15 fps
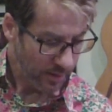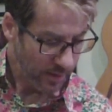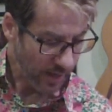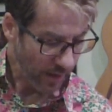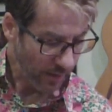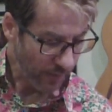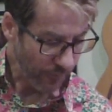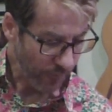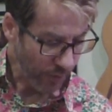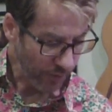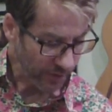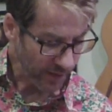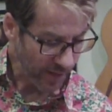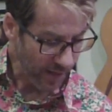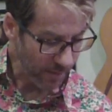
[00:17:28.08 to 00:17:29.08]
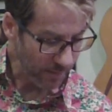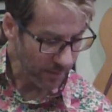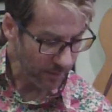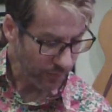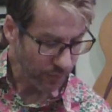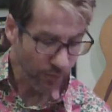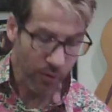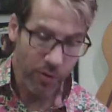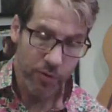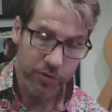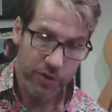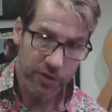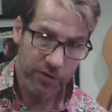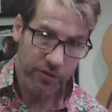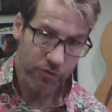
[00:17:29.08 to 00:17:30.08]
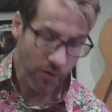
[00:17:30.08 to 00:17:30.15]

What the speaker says: Now the first time through, just